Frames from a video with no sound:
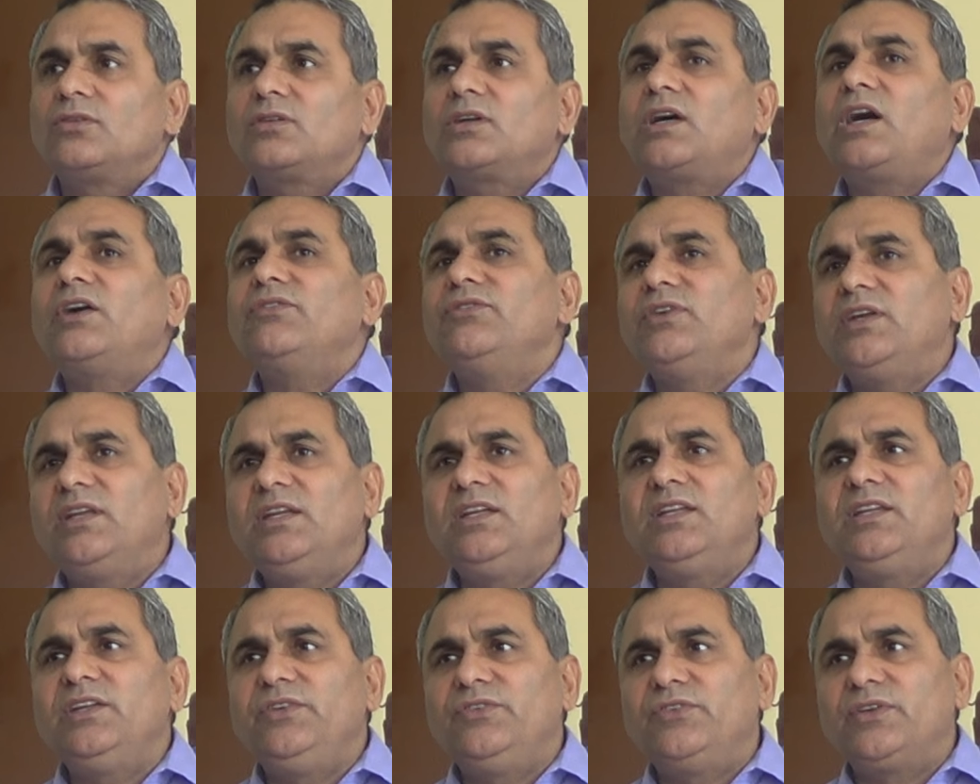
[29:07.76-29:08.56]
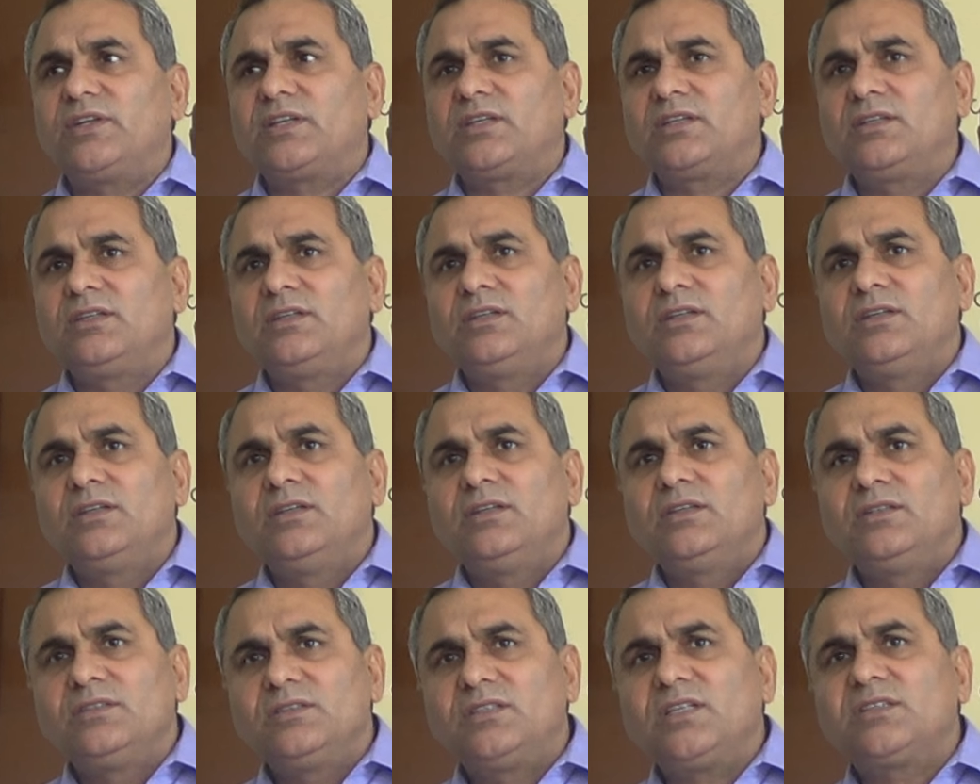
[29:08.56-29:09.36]
Kaveri river,
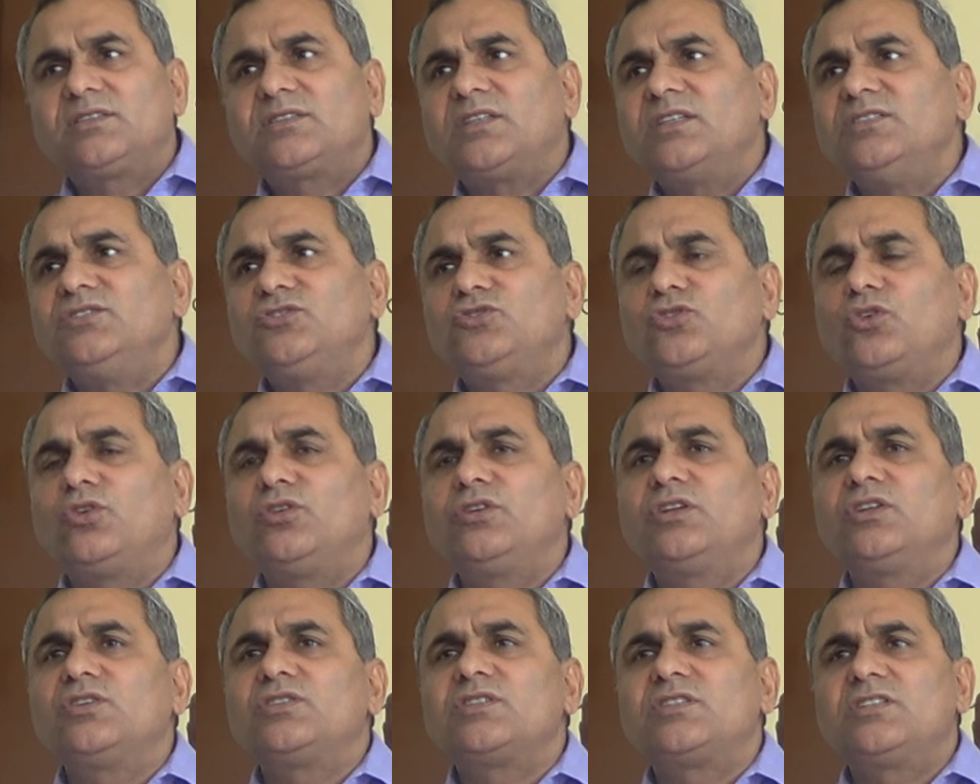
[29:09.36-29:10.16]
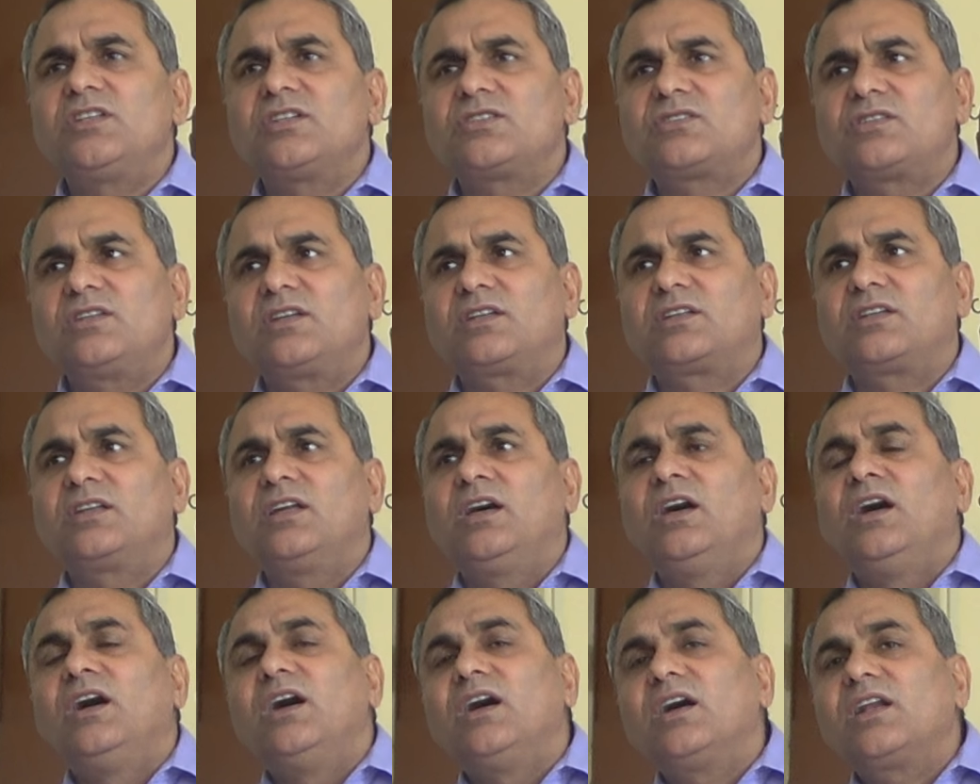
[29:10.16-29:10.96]
the Tanjore district,
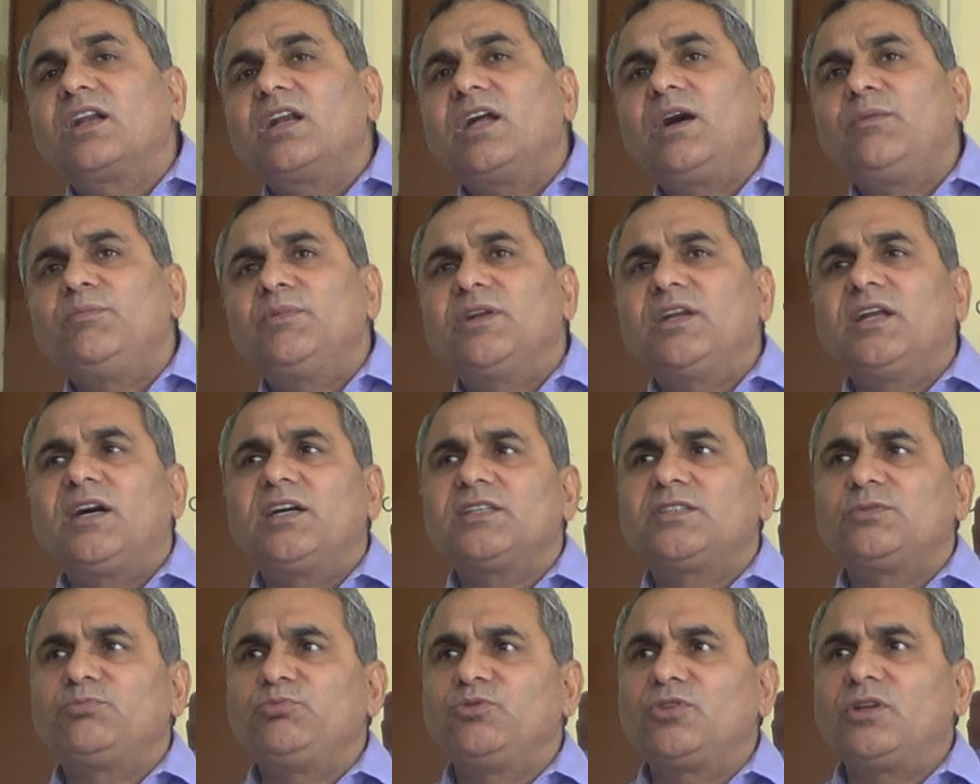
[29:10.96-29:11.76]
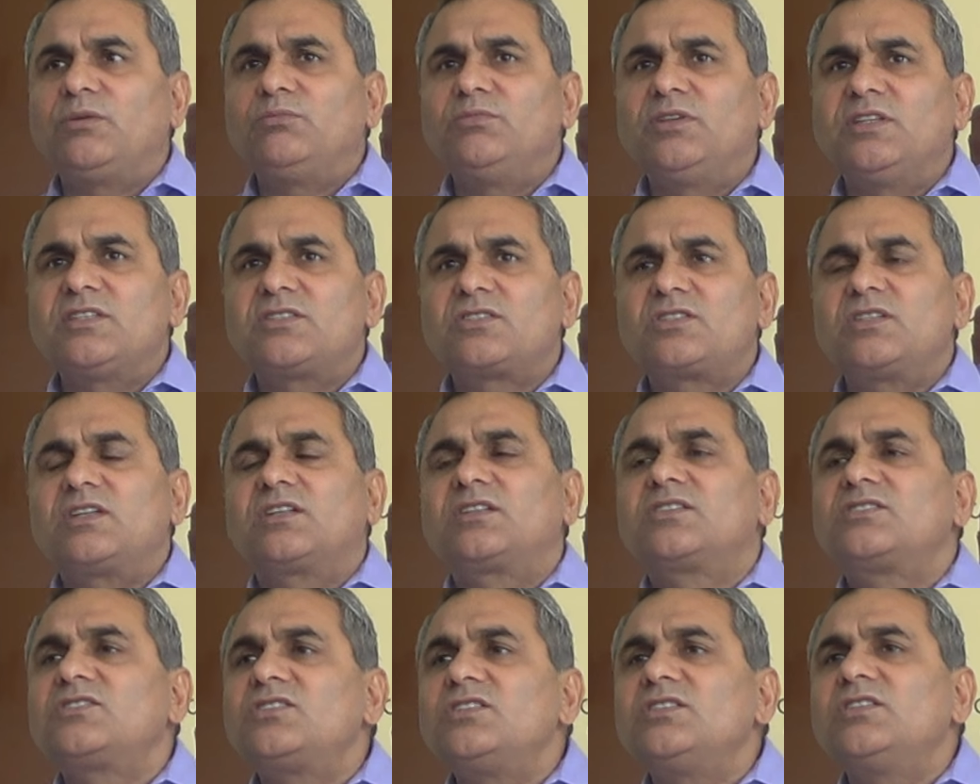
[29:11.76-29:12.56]
Ramanathapuram district,
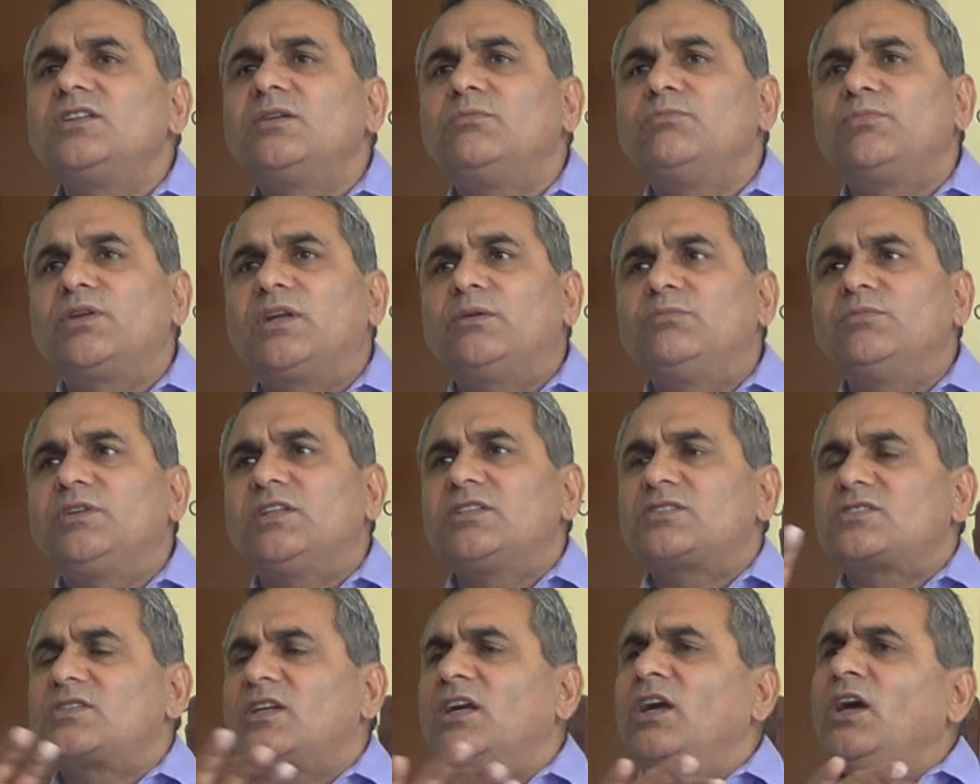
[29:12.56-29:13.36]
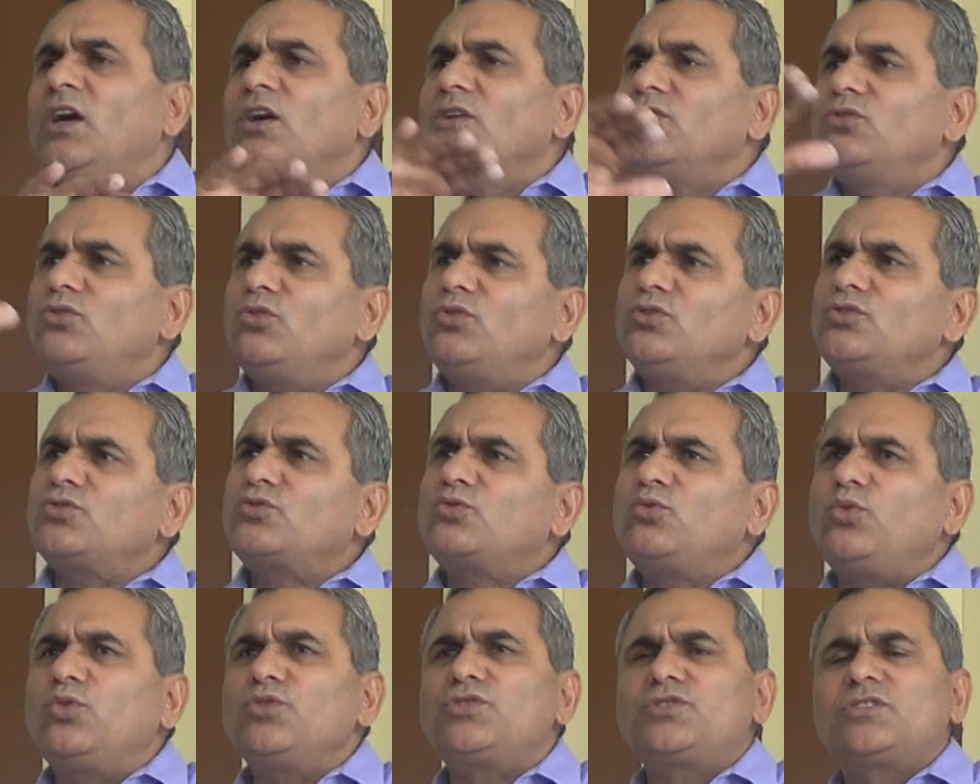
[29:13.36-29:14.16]
Chidambaram district, those
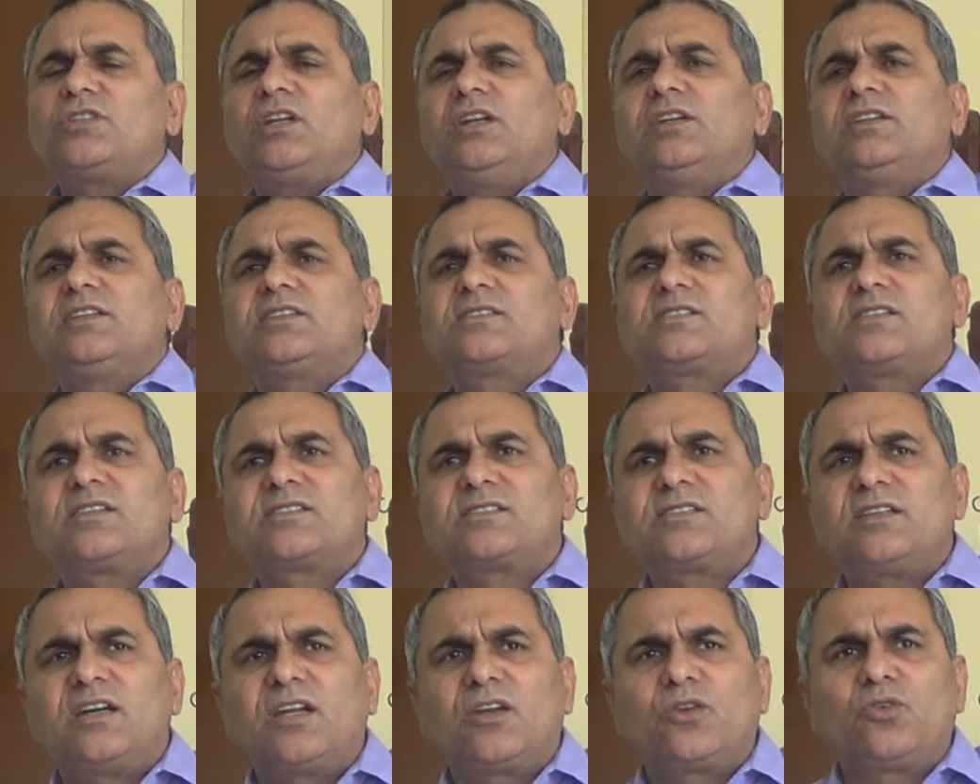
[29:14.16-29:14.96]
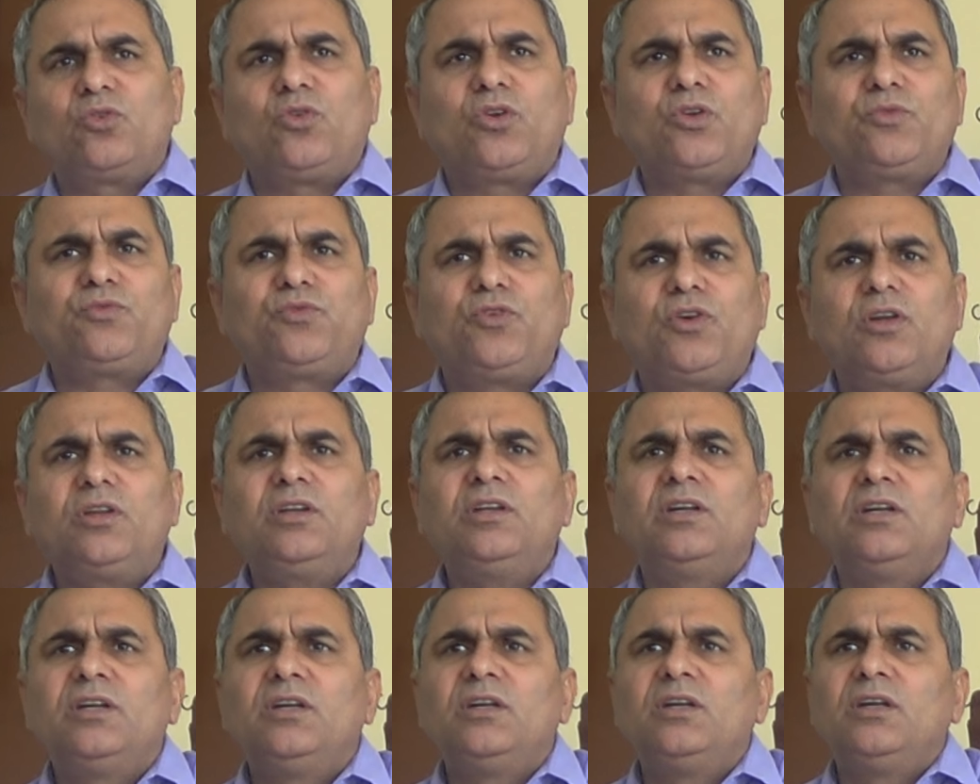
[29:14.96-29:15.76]
coastal districts are known
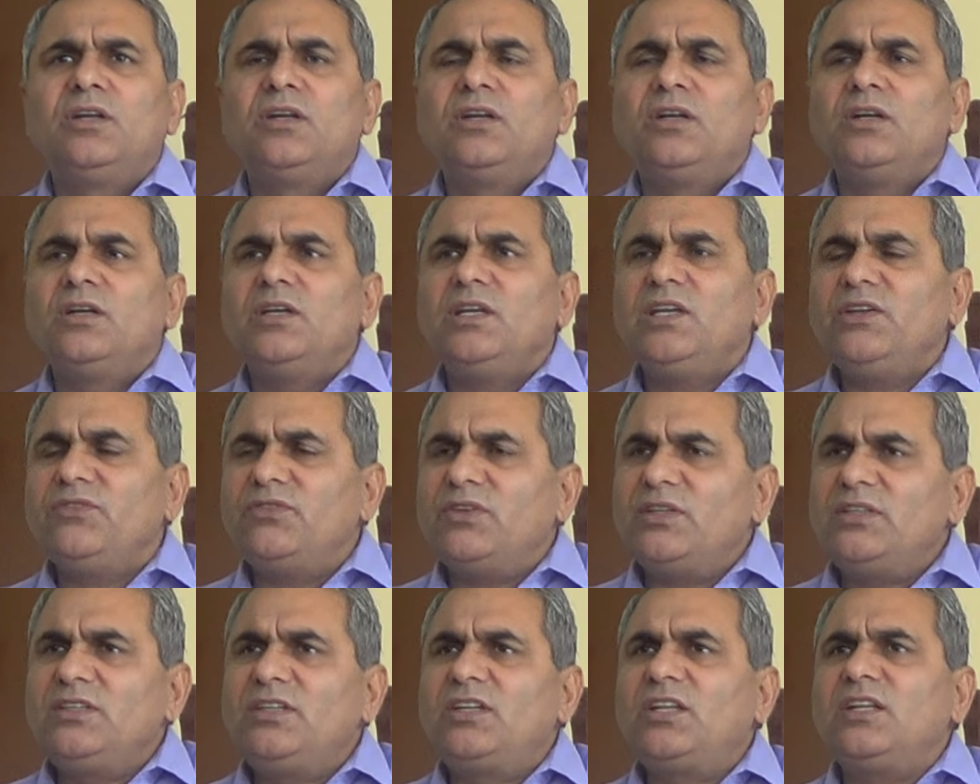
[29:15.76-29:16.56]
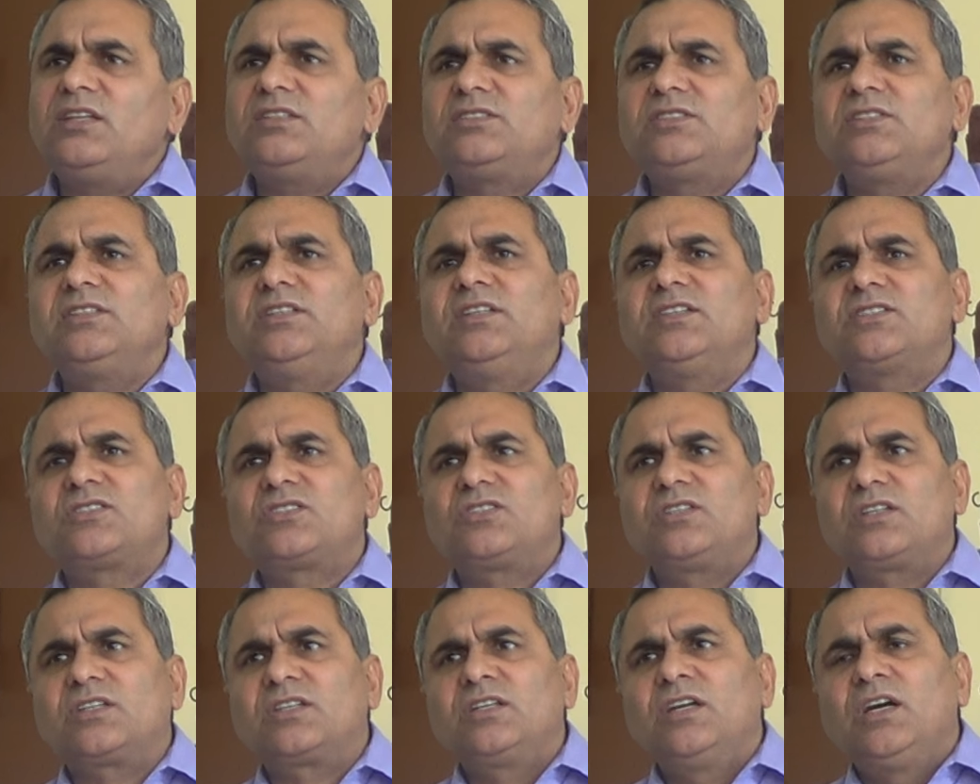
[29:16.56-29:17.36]
for, even Trichy
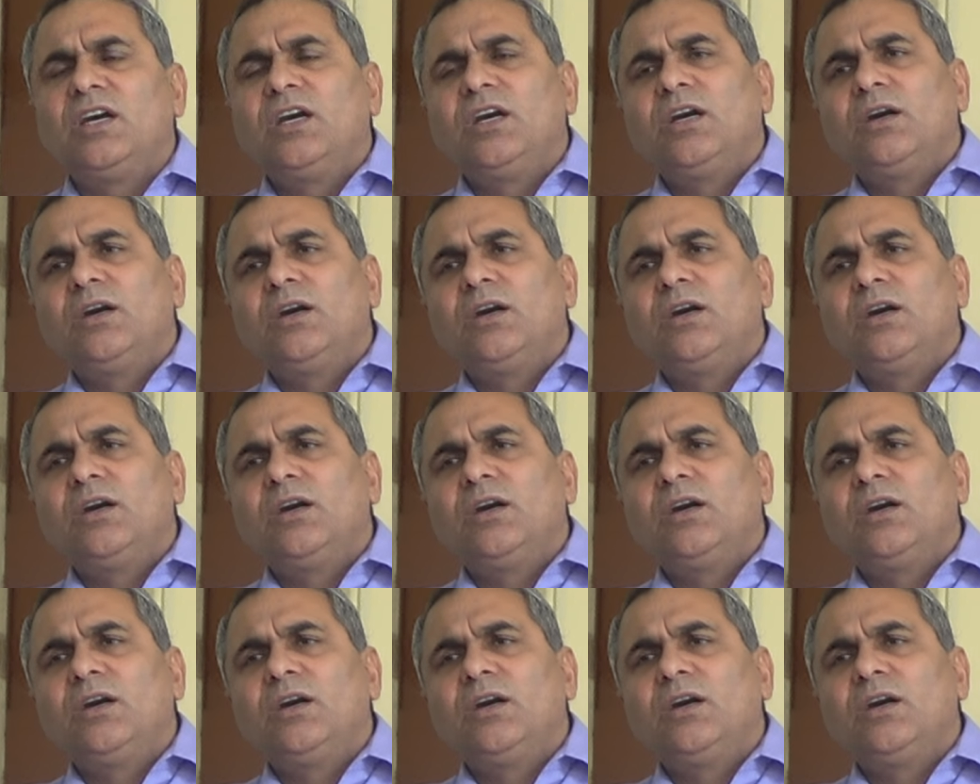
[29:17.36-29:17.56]
district.